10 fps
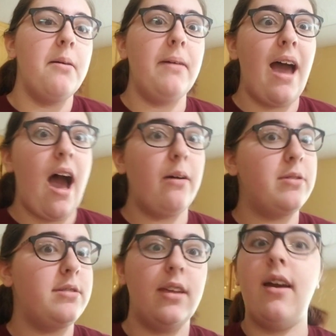But yeah, I will
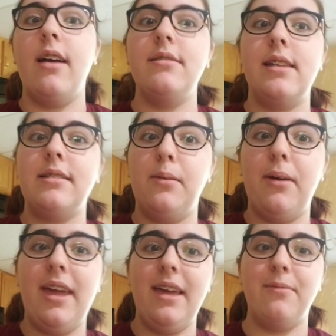see you guys next time I
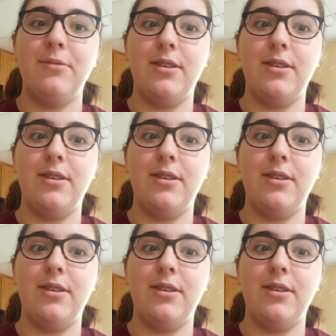eat.